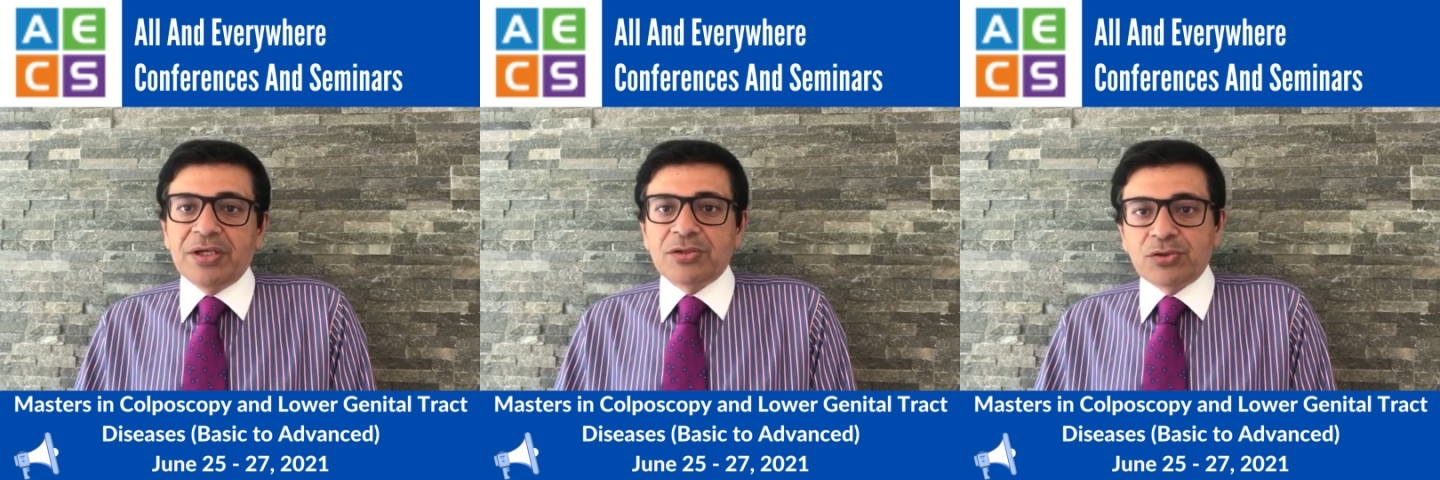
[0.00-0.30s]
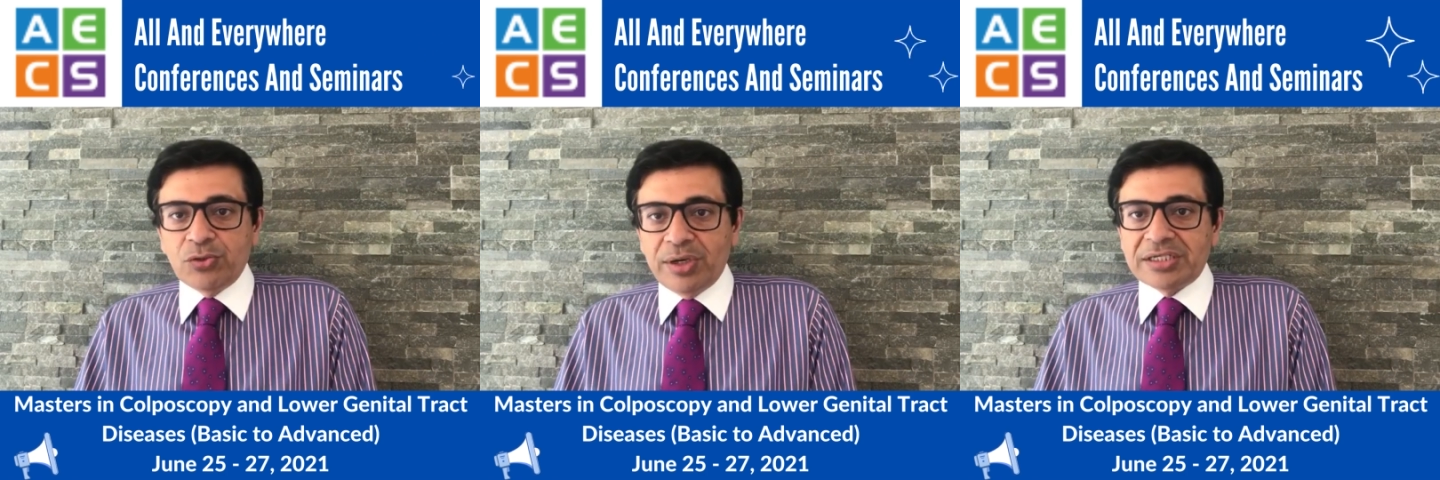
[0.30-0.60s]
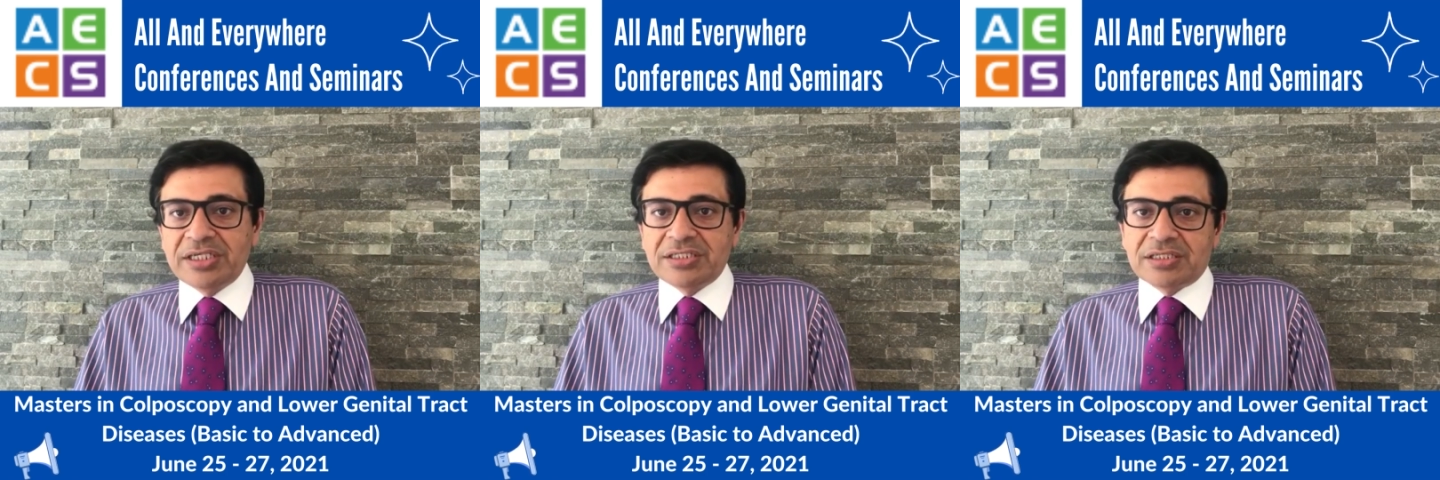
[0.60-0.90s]
through a
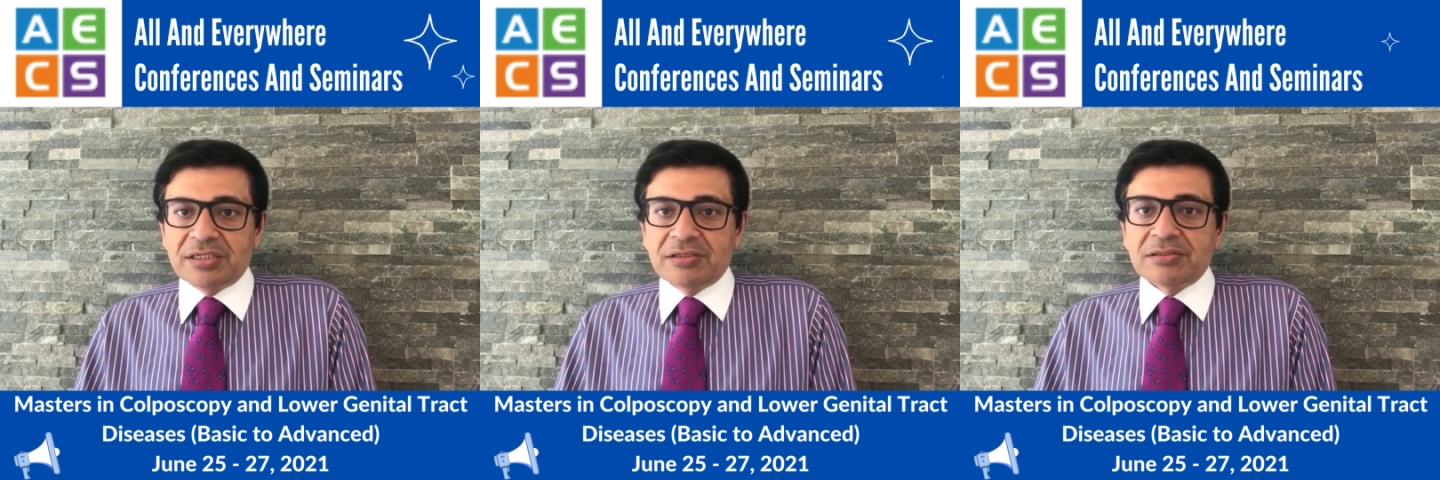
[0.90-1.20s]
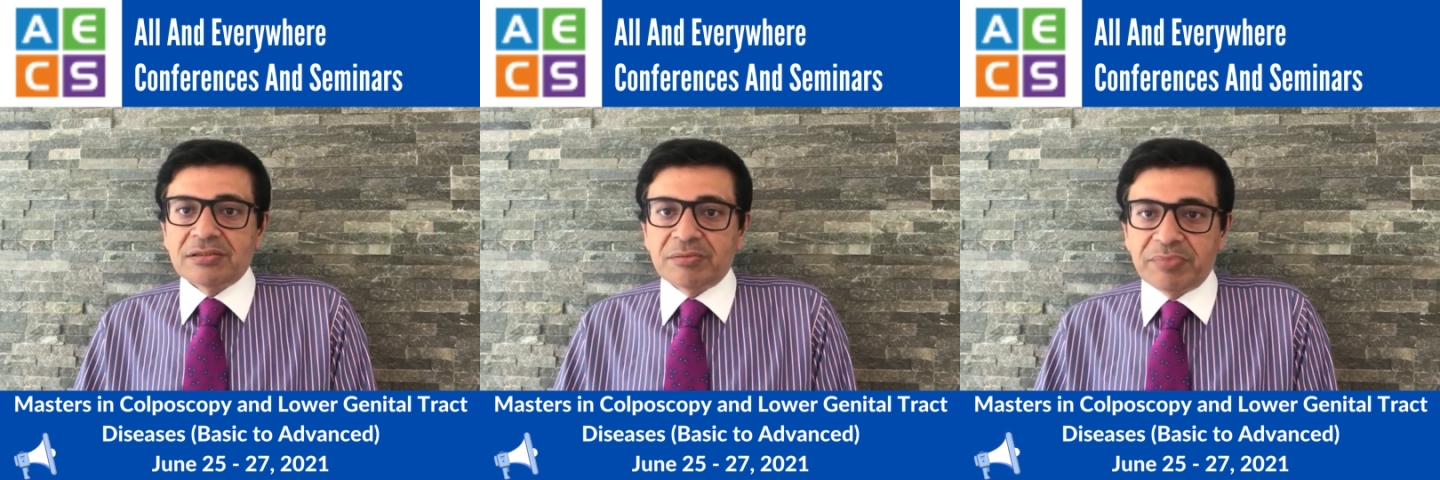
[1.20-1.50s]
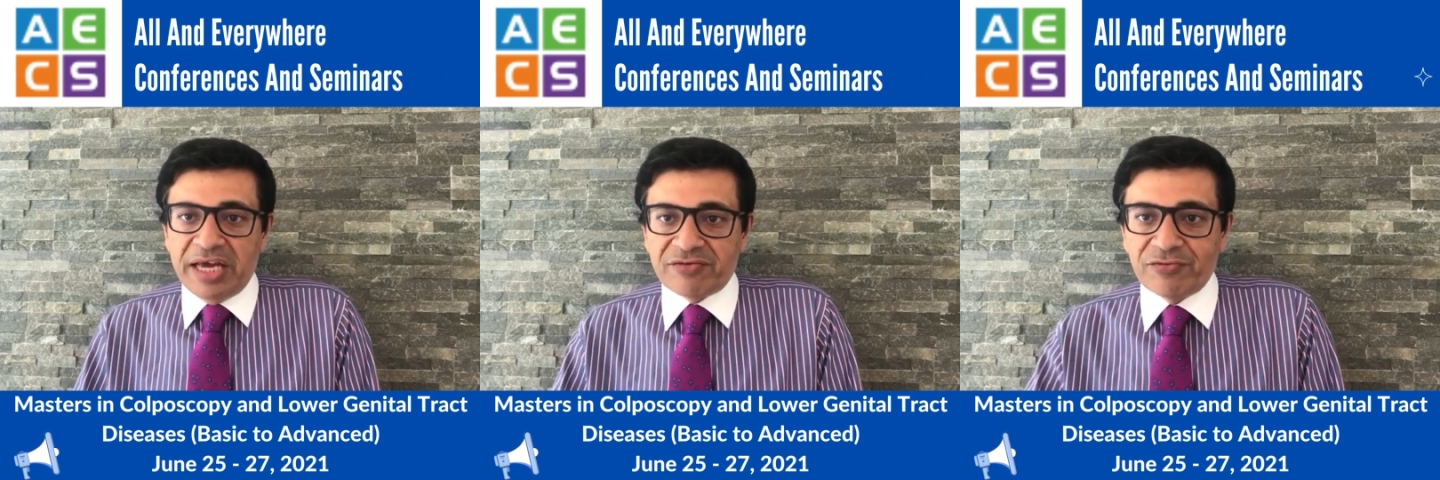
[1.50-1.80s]
digital
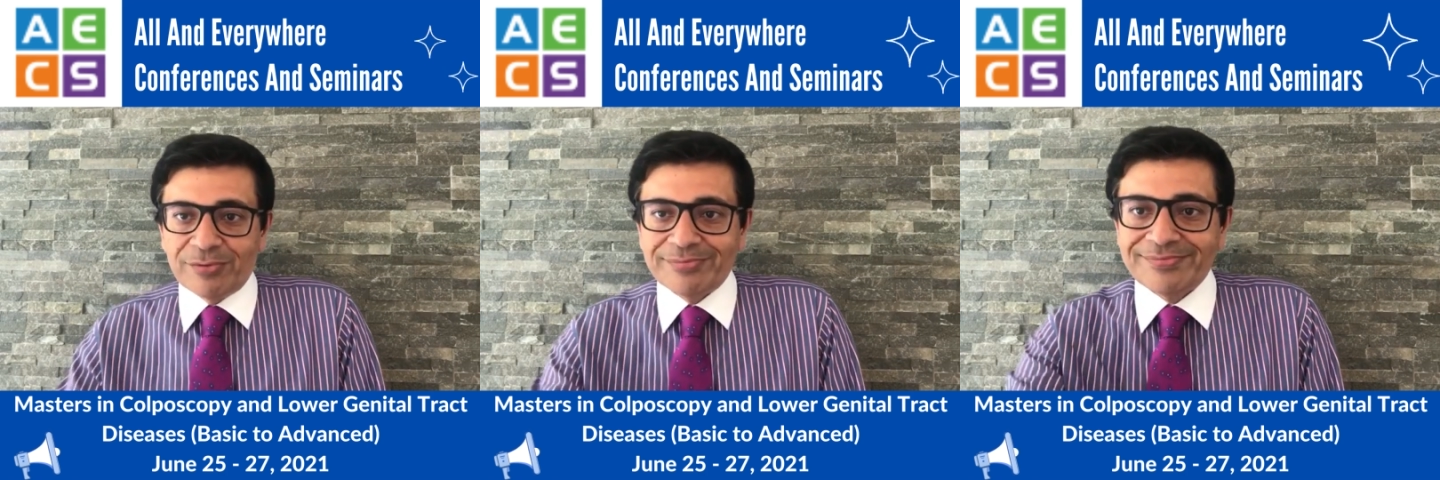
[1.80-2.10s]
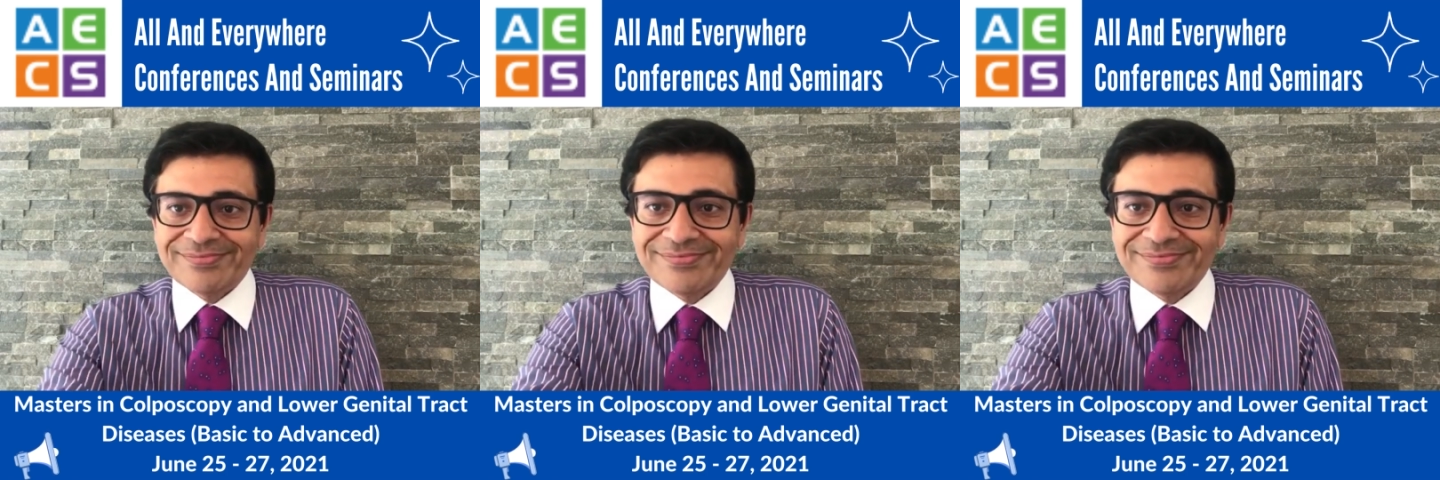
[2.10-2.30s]
platform.